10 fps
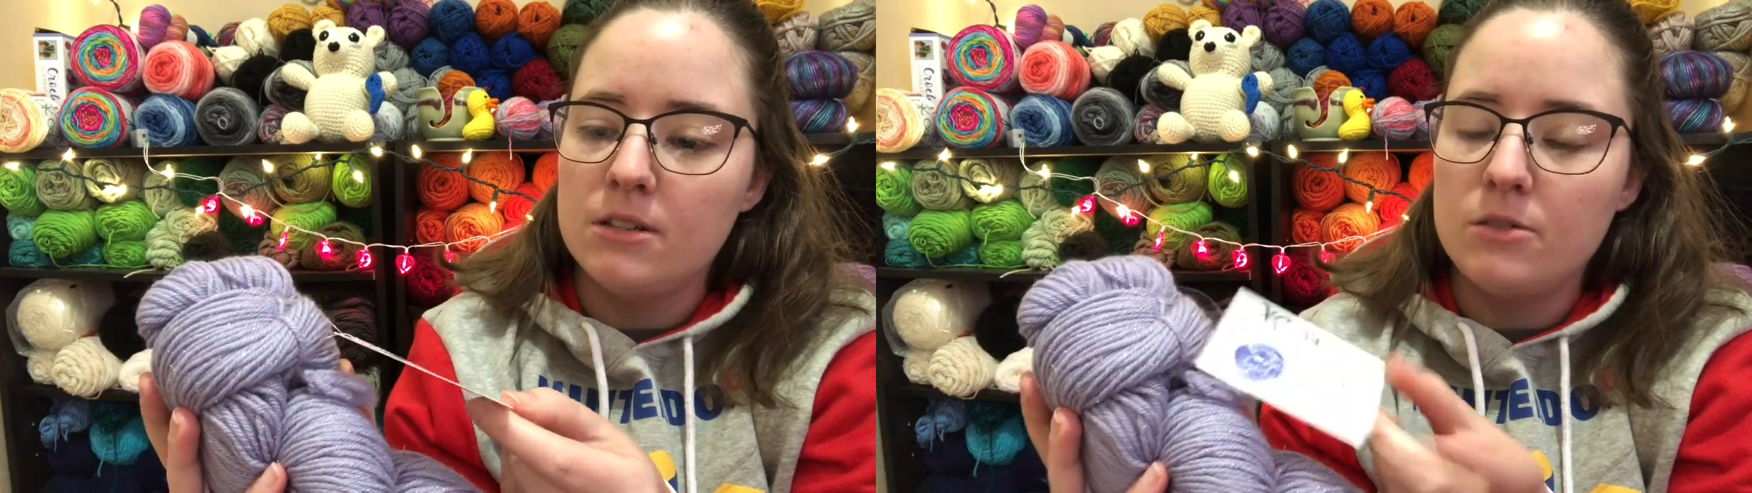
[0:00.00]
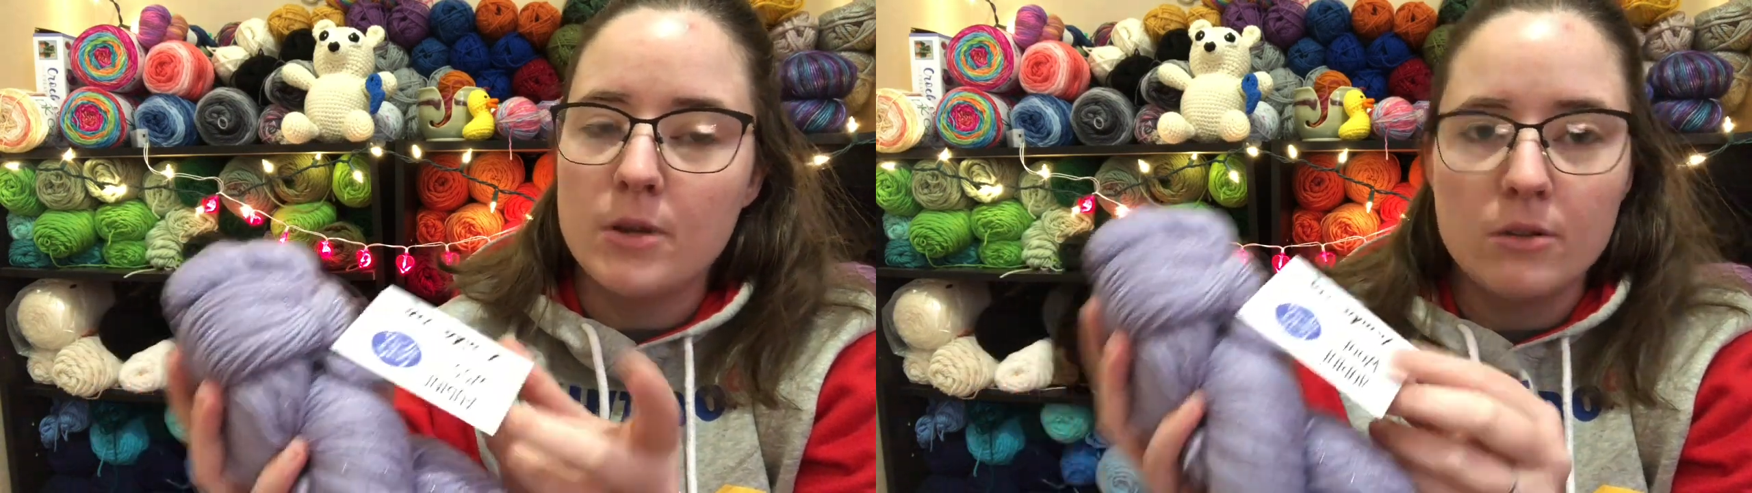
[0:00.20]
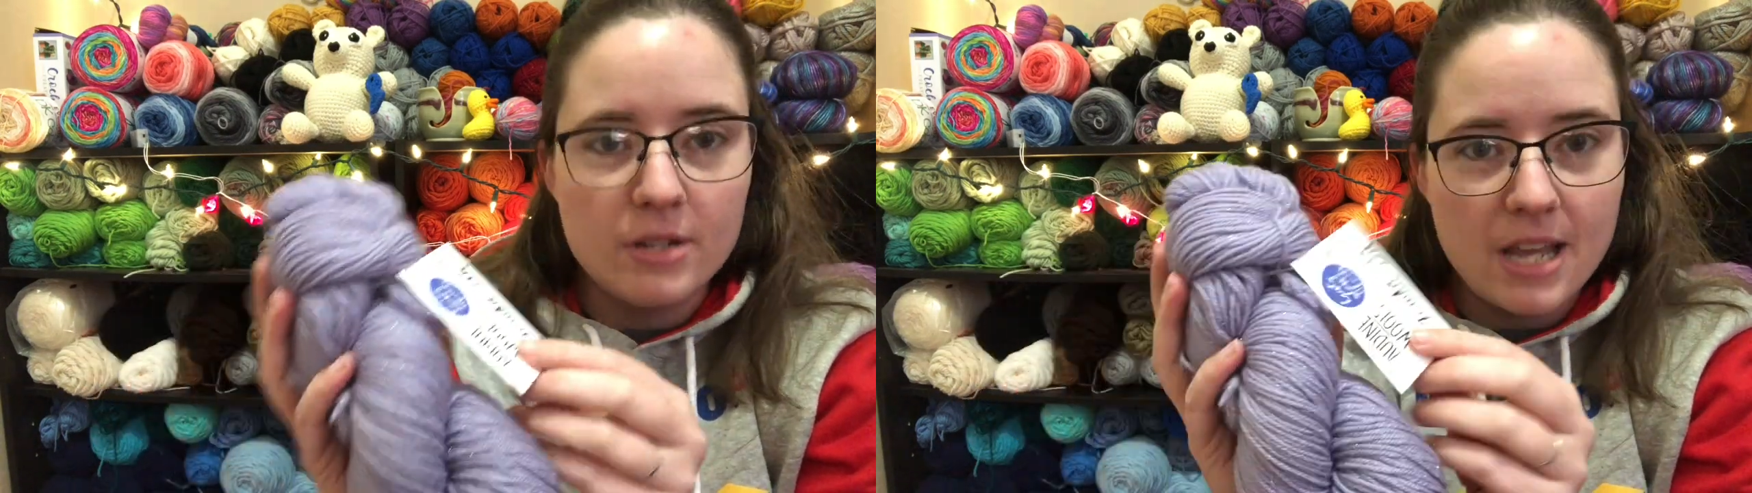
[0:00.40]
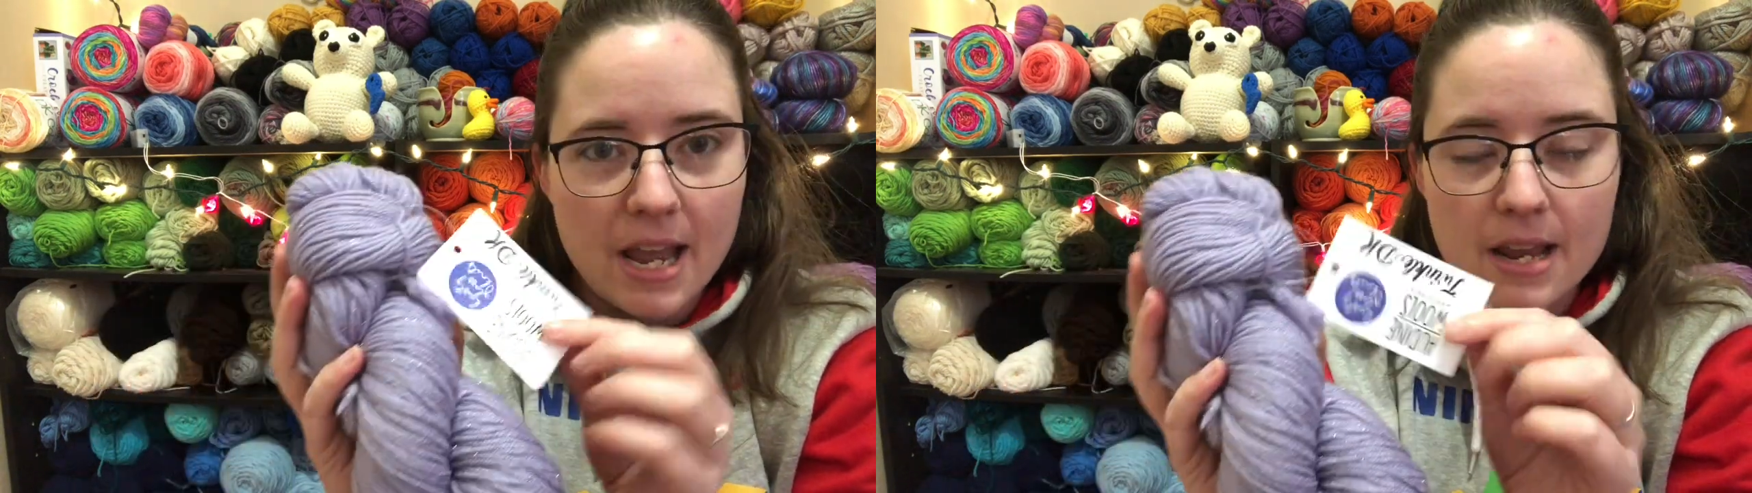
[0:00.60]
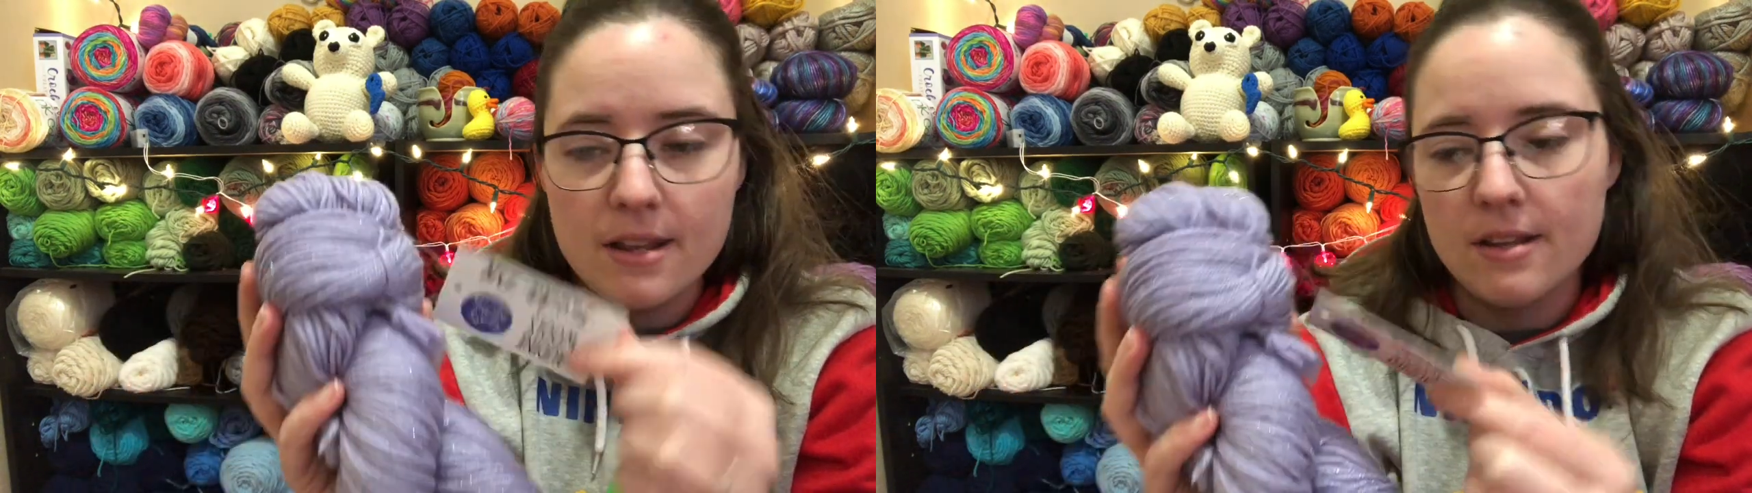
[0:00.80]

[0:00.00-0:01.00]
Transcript: Twinkle DK.